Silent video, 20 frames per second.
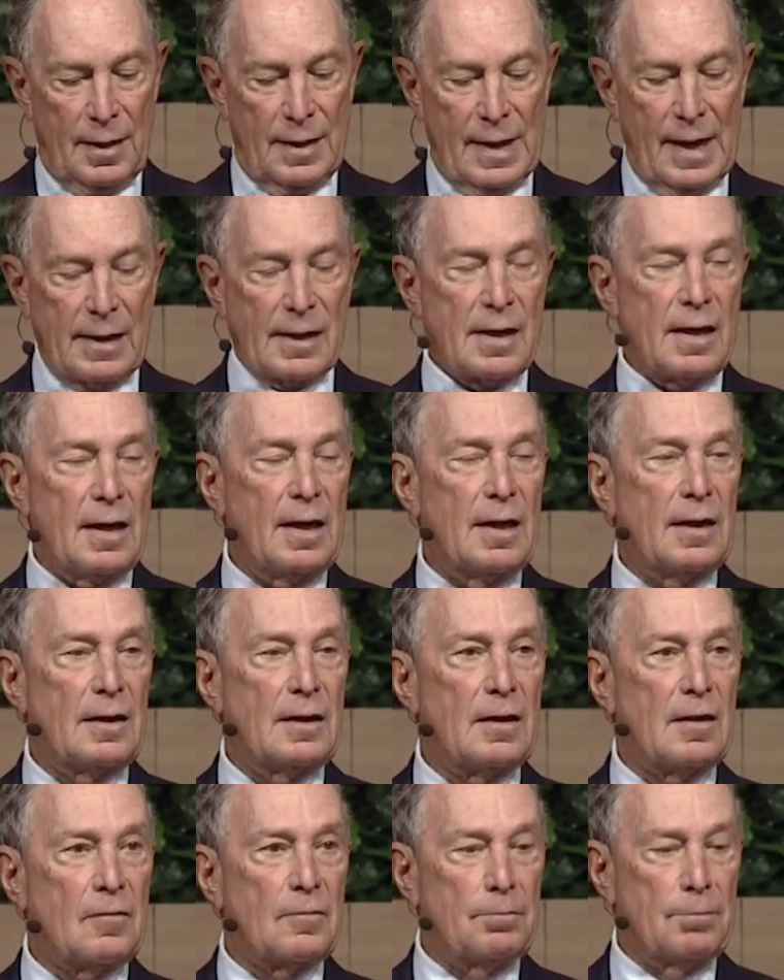That
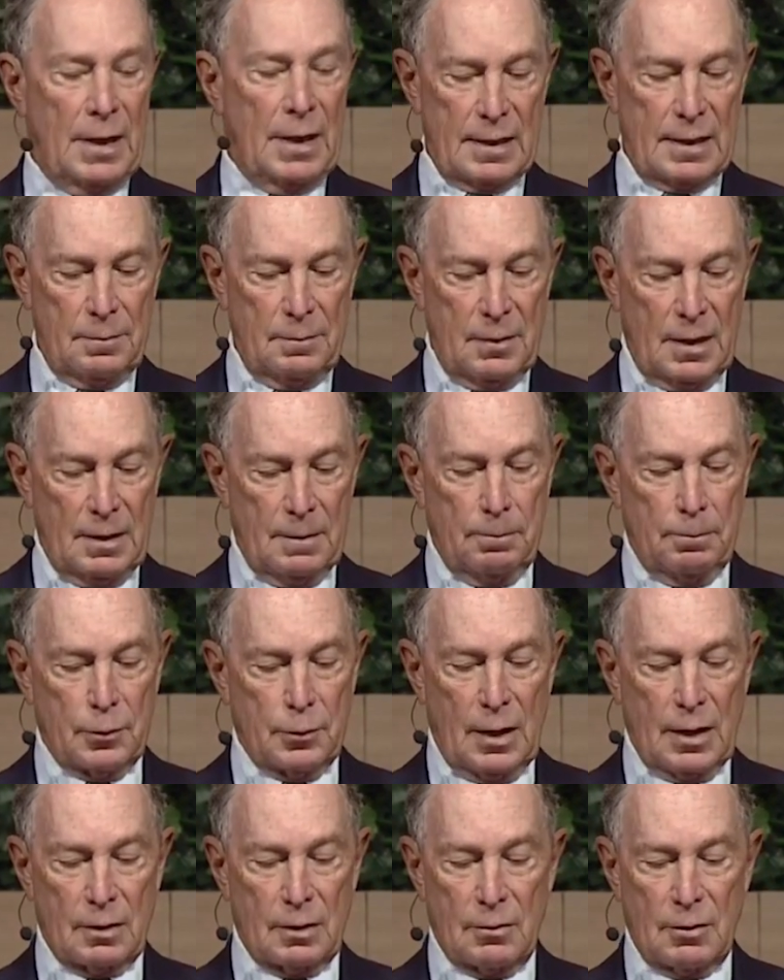kind of bottom-up
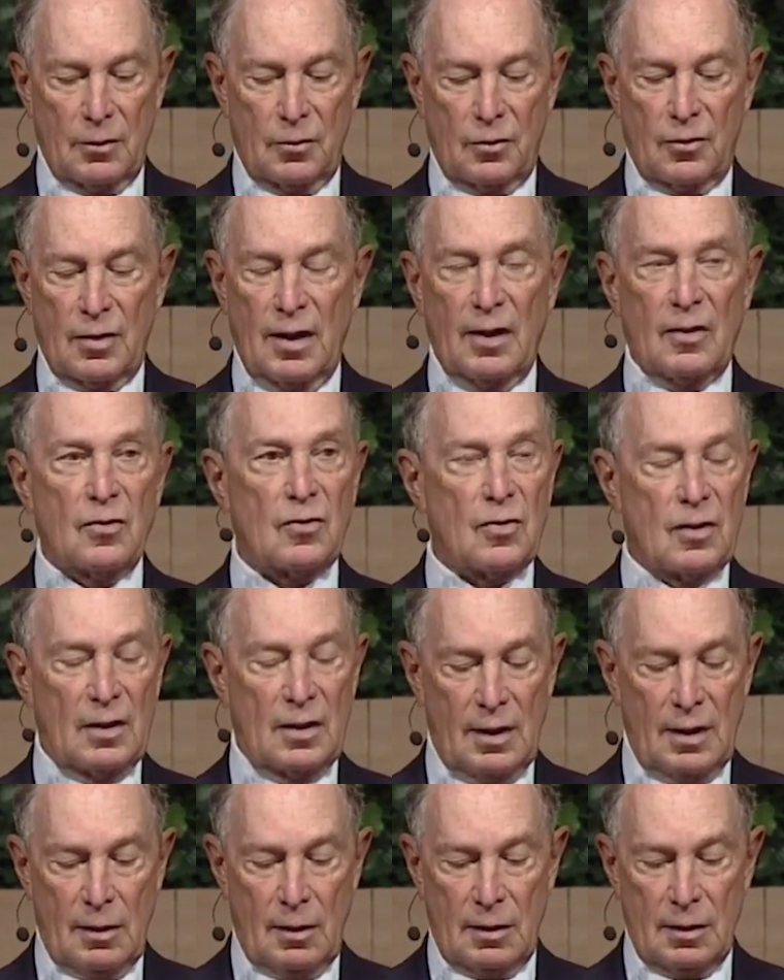progress takes
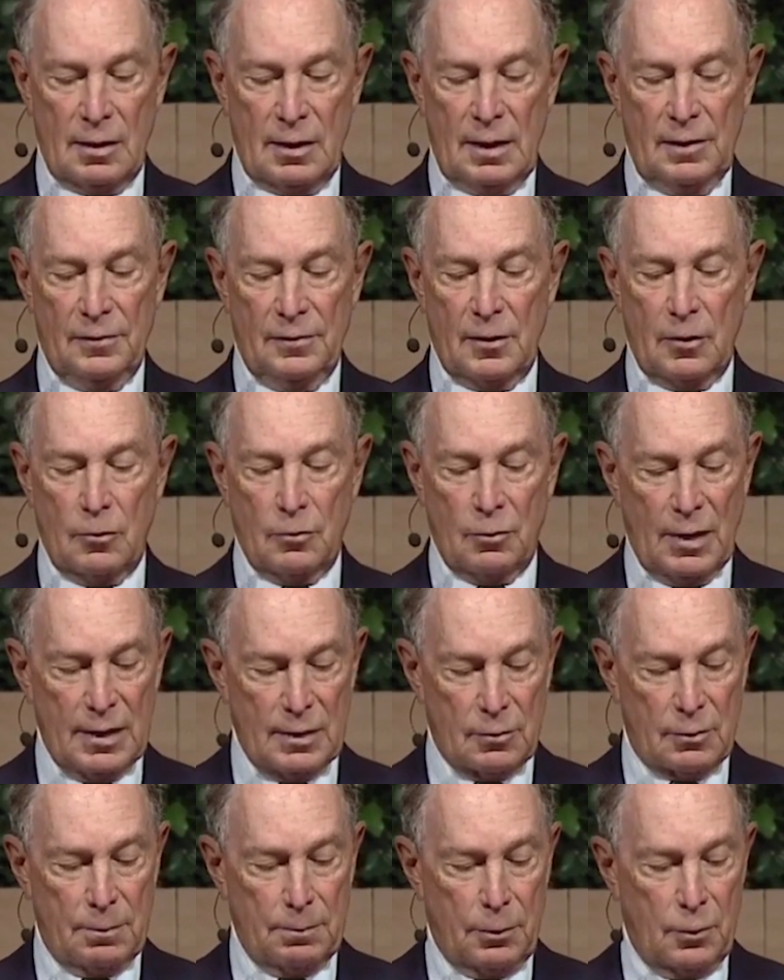on even
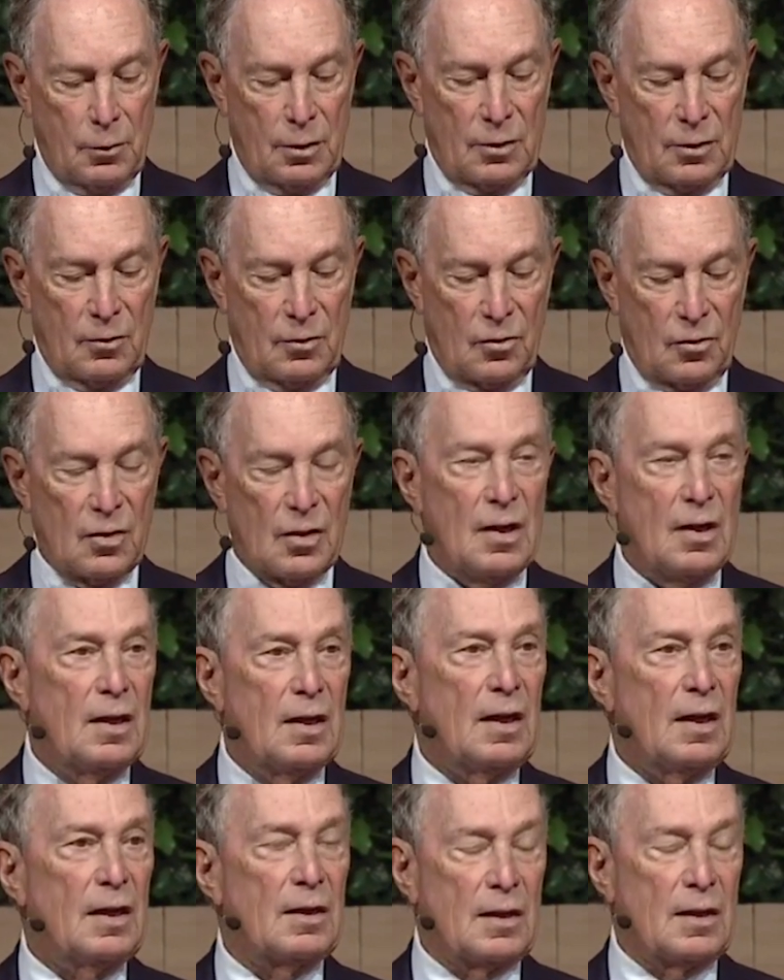greater importance
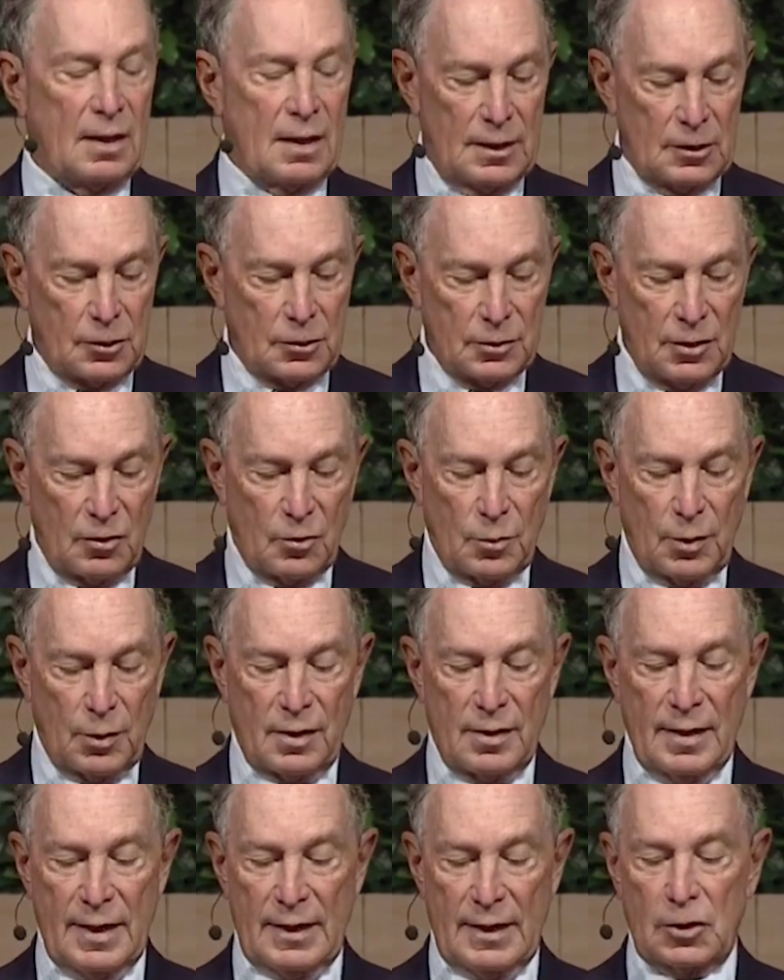in countries
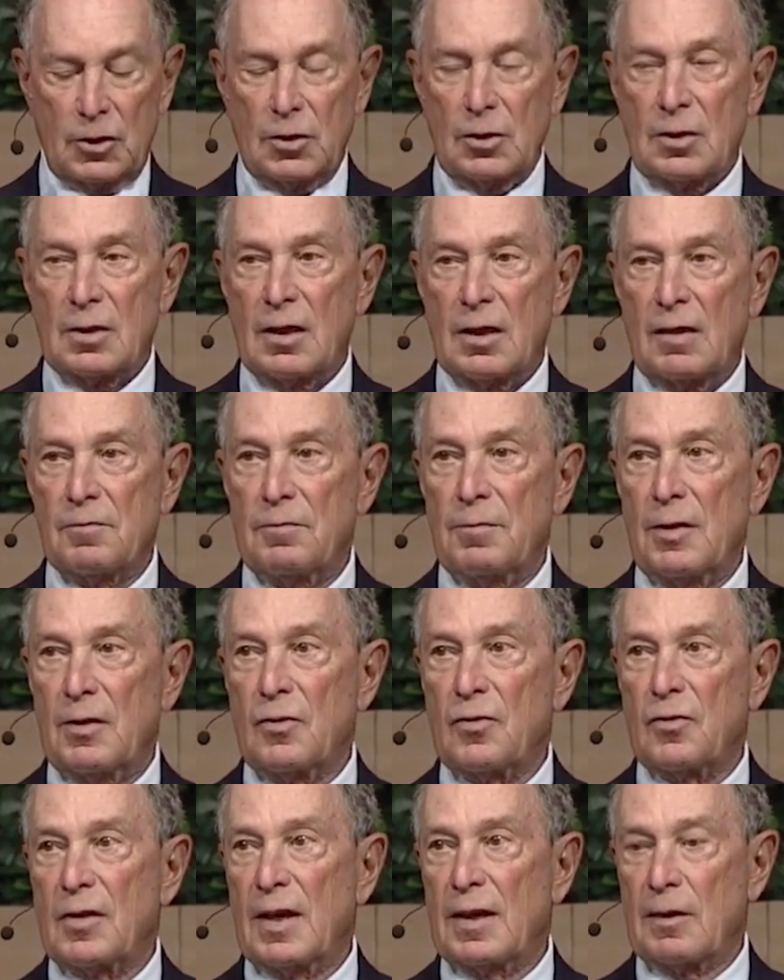with national
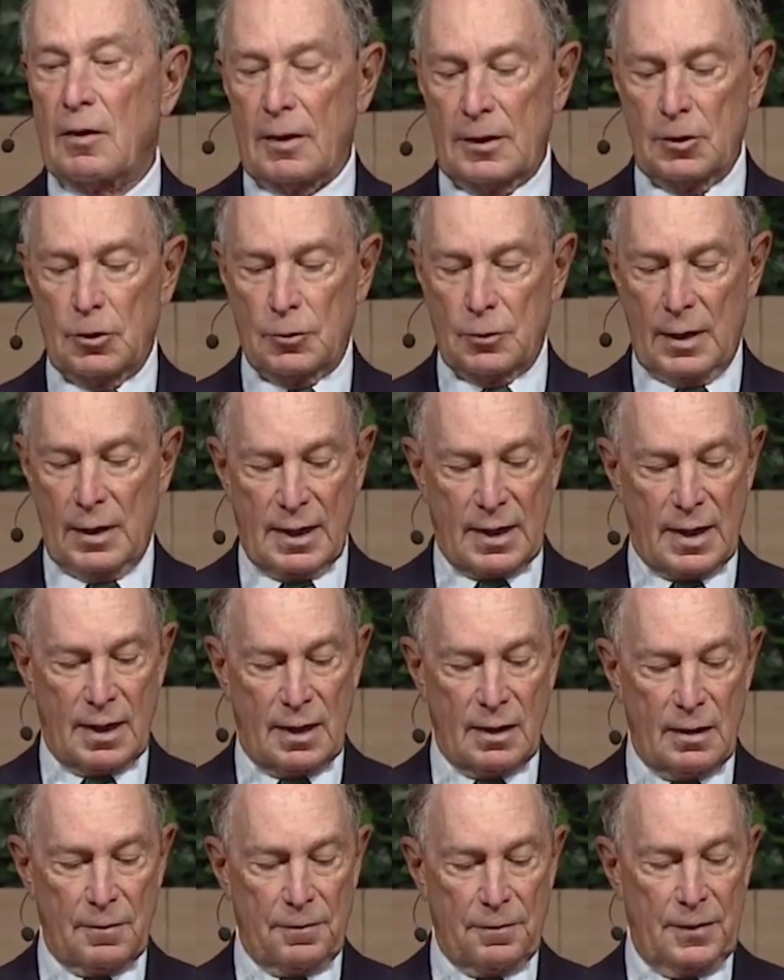governments that are
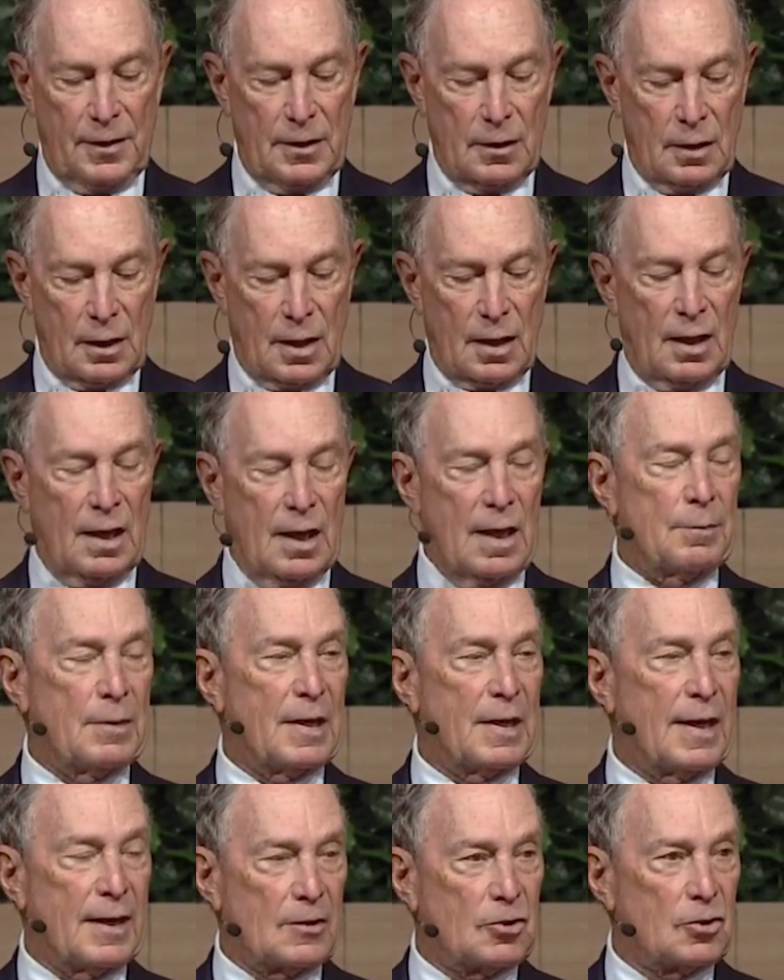dragging their feet on
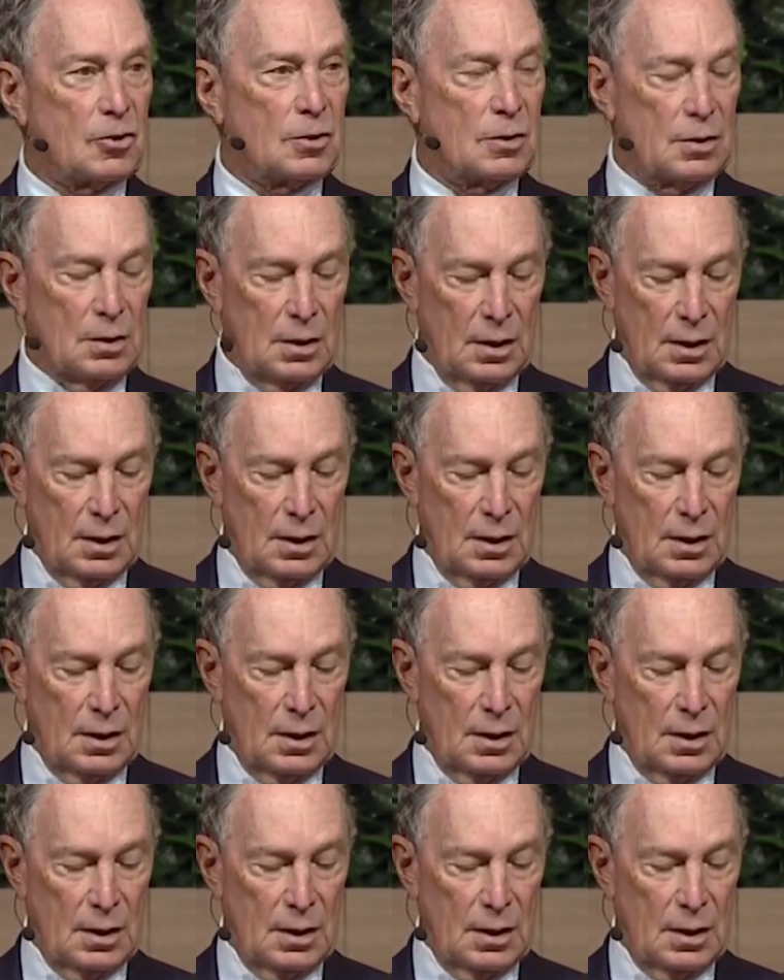climate action.